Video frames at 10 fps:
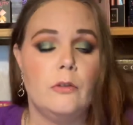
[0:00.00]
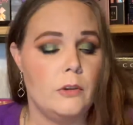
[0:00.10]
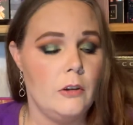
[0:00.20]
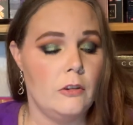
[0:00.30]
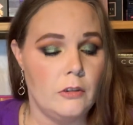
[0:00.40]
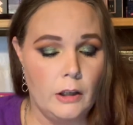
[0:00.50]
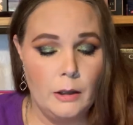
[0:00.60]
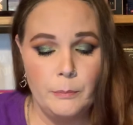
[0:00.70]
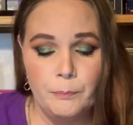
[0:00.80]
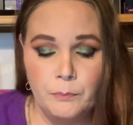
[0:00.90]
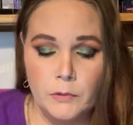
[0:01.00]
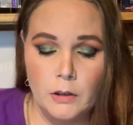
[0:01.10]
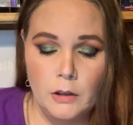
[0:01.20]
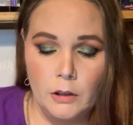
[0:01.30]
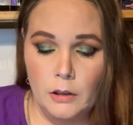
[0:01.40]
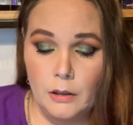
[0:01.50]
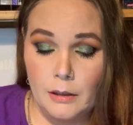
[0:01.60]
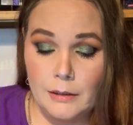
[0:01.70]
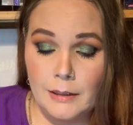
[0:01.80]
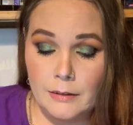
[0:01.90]
for this set.
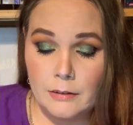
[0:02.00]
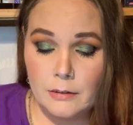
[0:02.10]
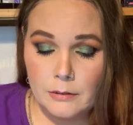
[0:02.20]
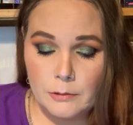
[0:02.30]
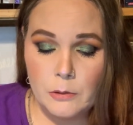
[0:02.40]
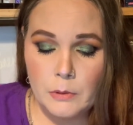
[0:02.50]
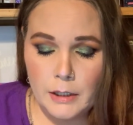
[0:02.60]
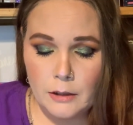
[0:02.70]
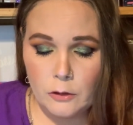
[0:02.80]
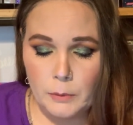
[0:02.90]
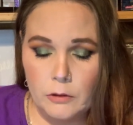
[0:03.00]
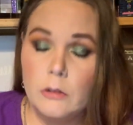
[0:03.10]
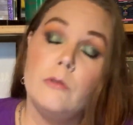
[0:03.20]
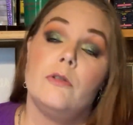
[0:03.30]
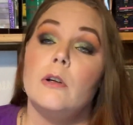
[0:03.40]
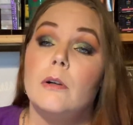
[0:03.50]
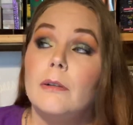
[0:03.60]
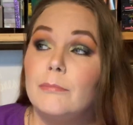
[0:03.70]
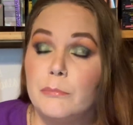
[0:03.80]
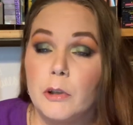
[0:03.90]
That's quite expensive for
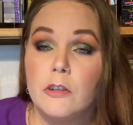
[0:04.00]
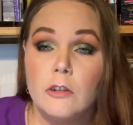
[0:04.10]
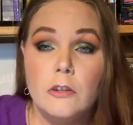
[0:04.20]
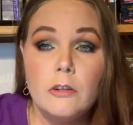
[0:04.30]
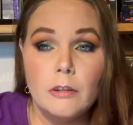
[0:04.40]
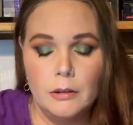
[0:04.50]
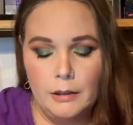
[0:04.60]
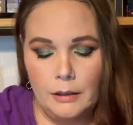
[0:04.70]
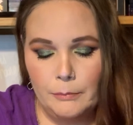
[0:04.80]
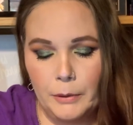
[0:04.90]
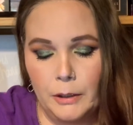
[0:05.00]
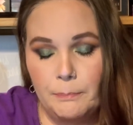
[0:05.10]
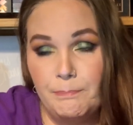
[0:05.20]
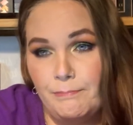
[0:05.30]
brushes, but